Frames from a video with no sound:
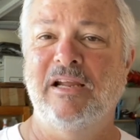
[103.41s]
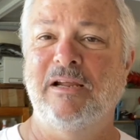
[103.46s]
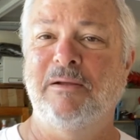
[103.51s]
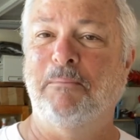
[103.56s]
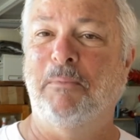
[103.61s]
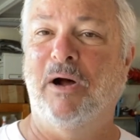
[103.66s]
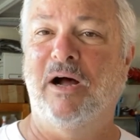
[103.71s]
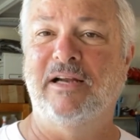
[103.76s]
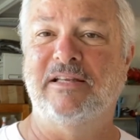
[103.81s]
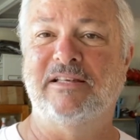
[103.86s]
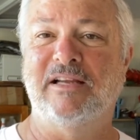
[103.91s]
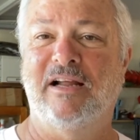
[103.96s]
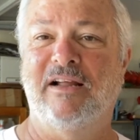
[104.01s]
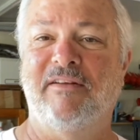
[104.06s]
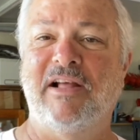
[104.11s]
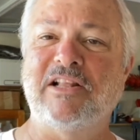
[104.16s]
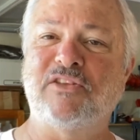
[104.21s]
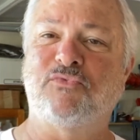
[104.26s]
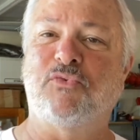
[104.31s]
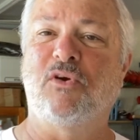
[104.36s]
But
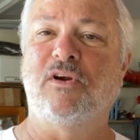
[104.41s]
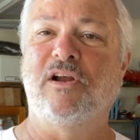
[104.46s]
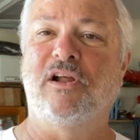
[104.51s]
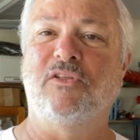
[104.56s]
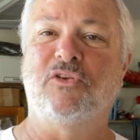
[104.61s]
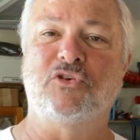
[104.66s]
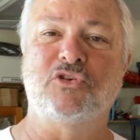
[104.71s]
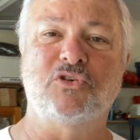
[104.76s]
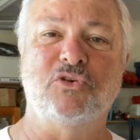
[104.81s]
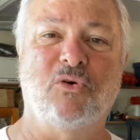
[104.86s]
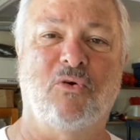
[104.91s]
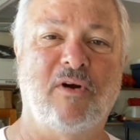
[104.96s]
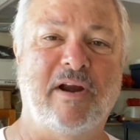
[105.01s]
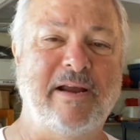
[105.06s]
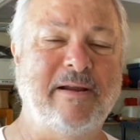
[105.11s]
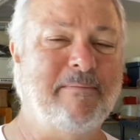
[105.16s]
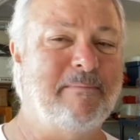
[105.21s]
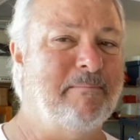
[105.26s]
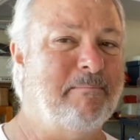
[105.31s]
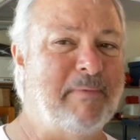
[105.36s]
that's for another story.
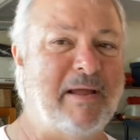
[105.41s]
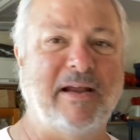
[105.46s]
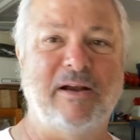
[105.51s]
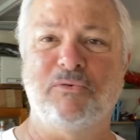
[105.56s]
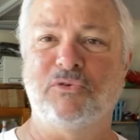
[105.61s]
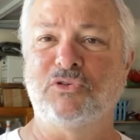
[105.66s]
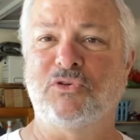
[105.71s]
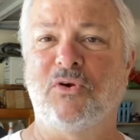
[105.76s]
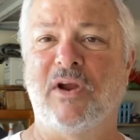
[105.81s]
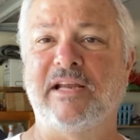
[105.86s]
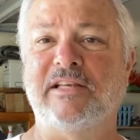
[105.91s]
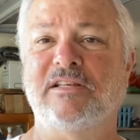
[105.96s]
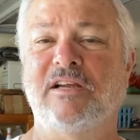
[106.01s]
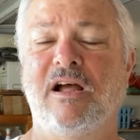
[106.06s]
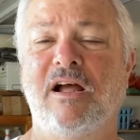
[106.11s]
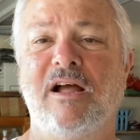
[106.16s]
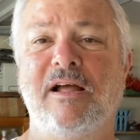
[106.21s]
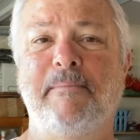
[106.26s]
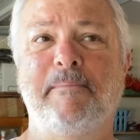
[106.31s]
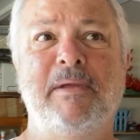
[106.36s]
Man, it was a great
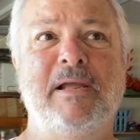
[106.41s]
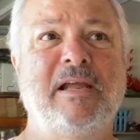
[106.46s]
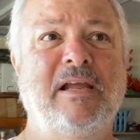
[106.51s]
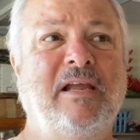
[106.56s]
time.